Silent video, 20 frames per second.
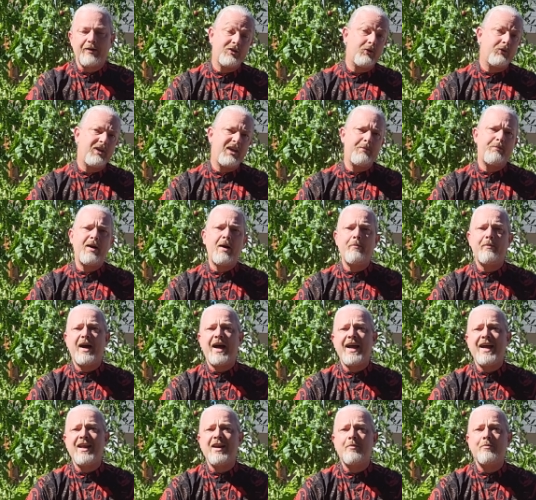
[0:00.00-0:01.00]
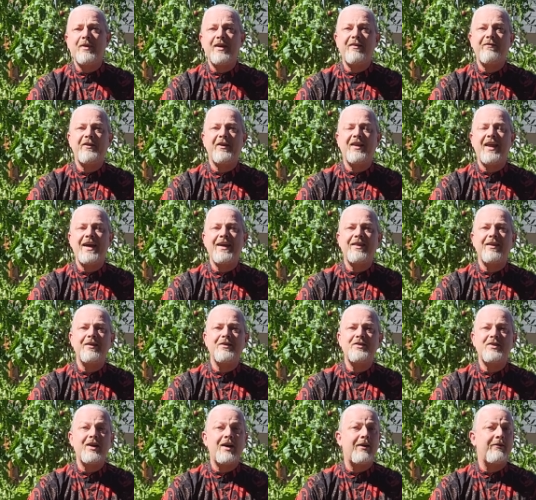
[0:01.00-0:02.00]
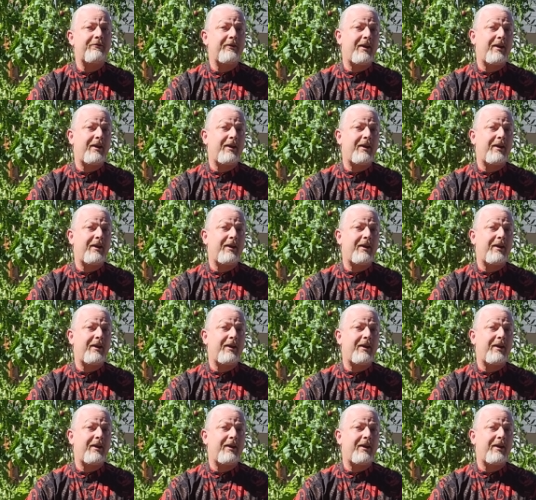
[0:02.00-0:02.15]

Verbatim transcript: So keep on buying them if you like their stuff.